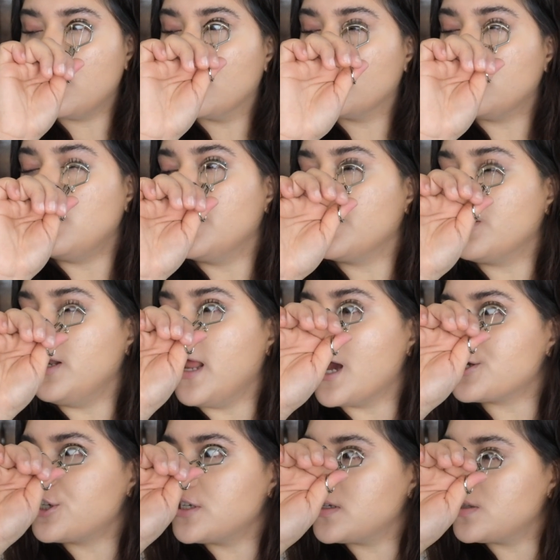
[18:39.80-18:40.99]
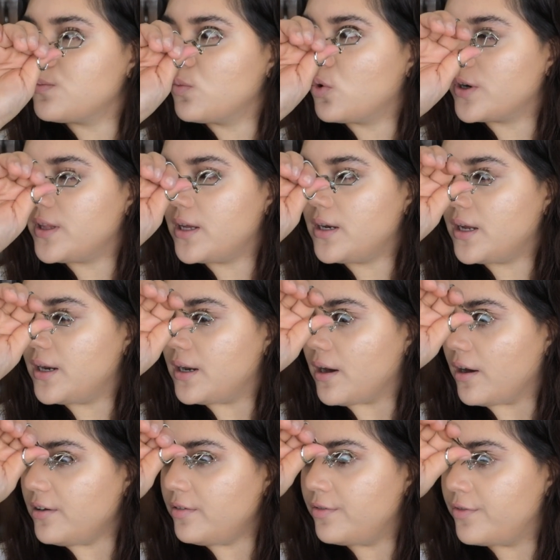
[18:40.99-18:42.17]
curling your lashes is more than
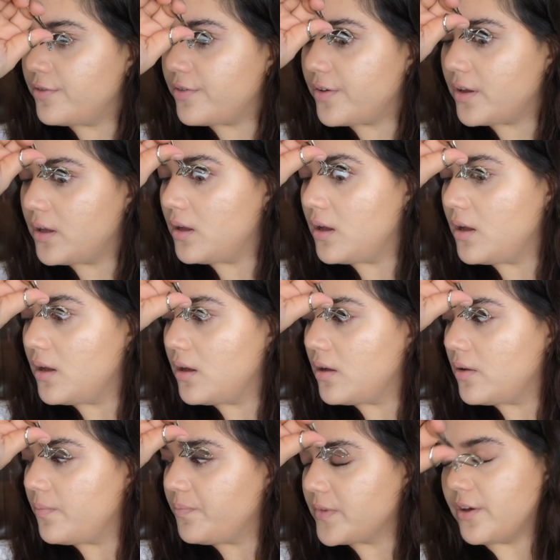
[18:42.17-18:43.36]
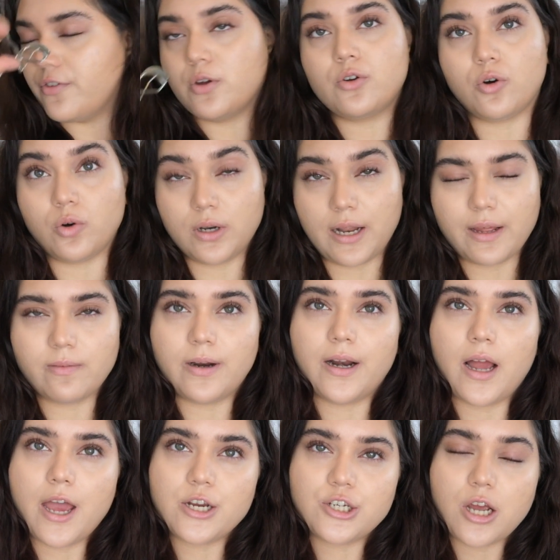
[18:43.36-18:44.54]
enough if you don't like wearing
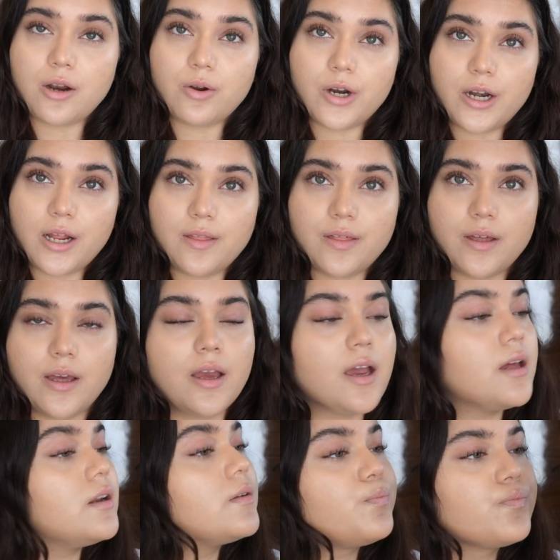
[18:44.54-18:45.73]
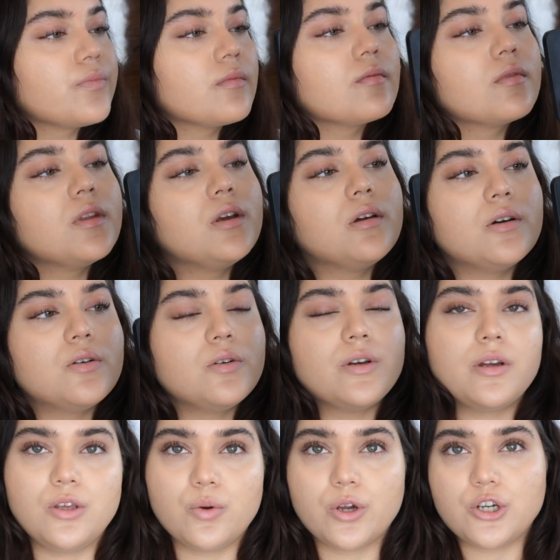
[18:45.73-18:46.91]
eyeshadow or anything. And you know,
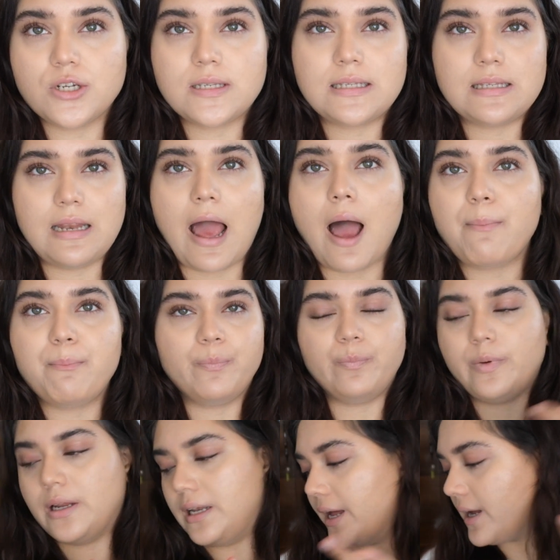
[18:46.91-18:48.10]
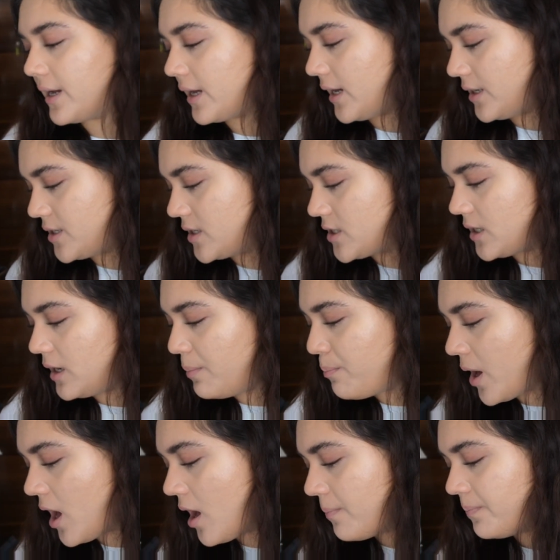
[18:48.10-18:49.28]
you can just slap like a tinted lip
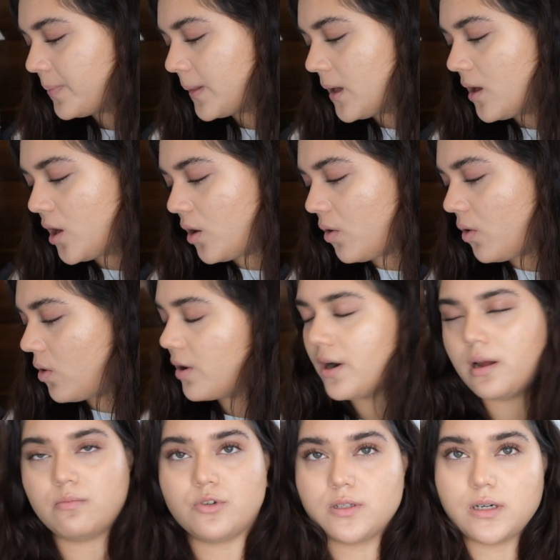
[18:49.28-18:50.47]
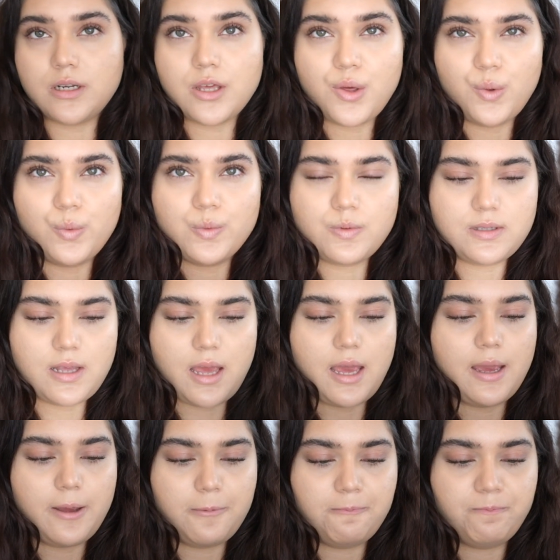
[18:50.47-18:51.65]
balm, or I'm just gonna use
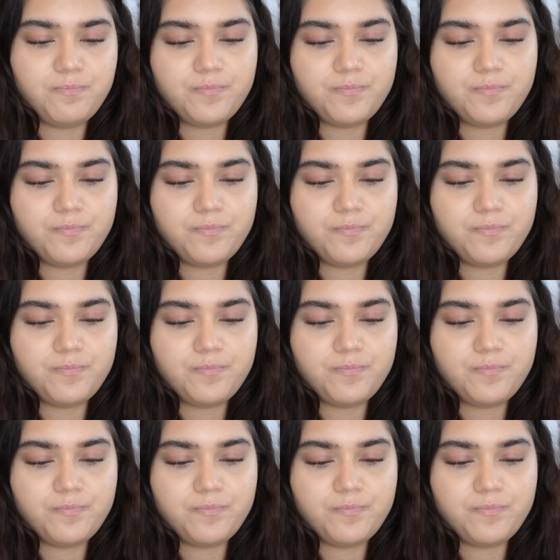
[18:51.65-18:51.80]
a